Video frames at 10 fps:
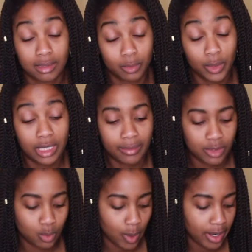week I
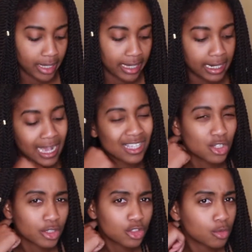was wearing it, I
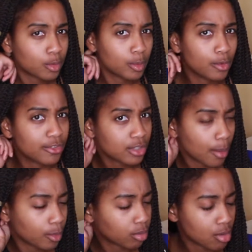started to remove
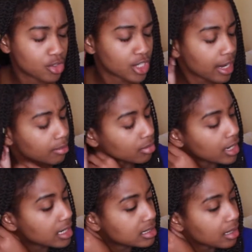some crochet
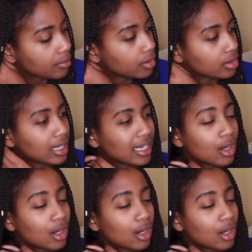braids that were